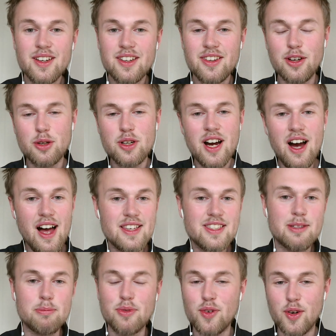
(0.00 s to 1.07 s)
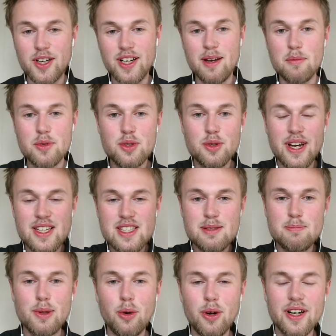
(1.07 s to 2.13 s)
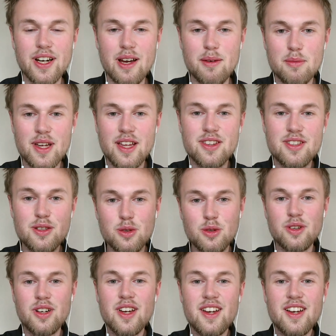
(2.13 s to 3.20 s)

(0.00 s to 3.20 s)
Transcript: no concept for them to explore them and to